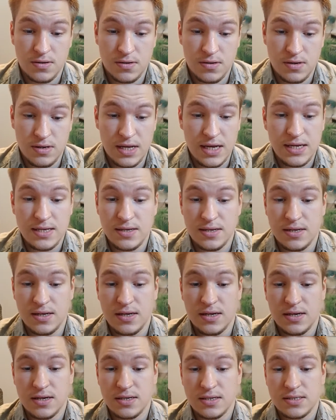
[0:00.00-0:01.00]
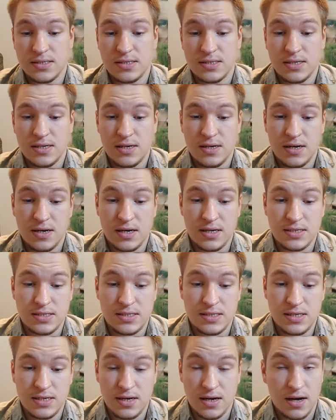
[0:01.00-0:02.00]
Nate Diaz, I
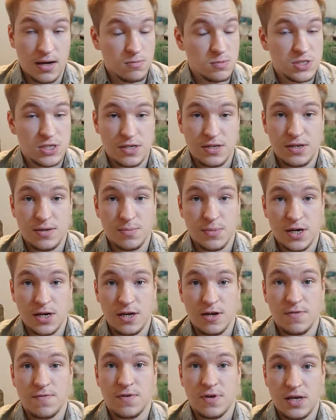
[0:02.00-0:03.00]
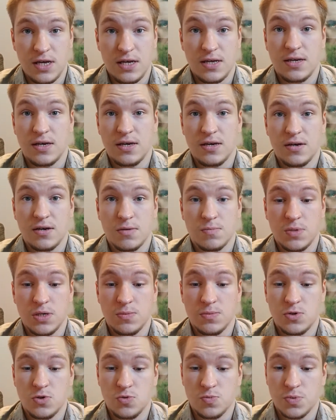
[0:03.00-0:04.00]
see Khamzat Chimaev, aka
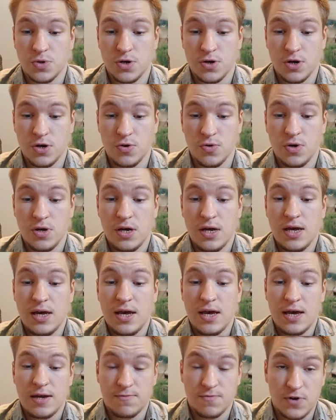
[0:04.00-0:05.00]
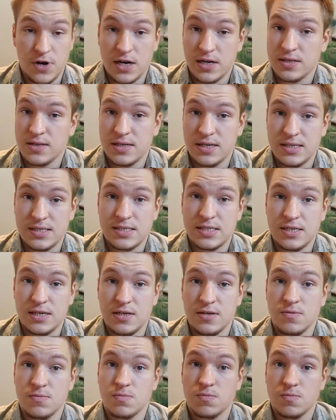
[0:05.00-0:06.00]
Khabib 2.0, and frankly I
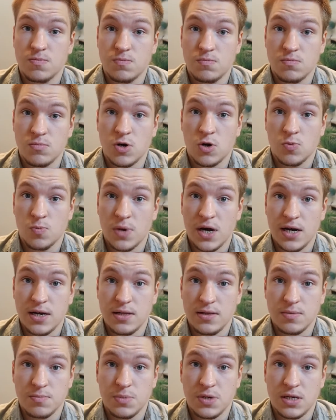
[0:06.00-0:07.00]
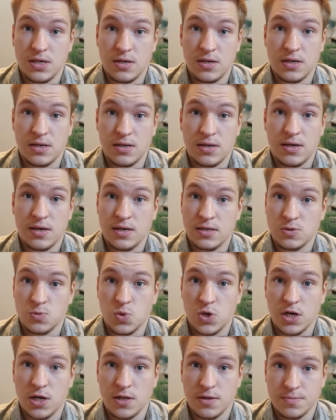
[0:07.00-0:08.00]
see O'Malley being in there as
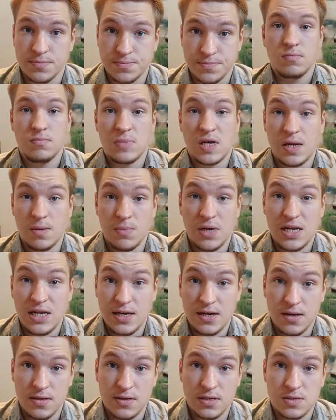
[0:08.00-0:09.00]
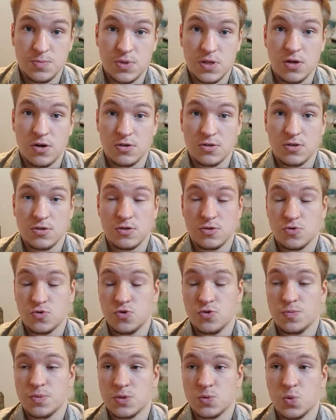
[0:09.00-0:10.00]
well, and many others belong to this
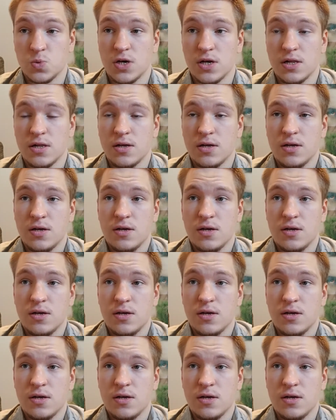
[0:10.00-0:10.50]
group as well.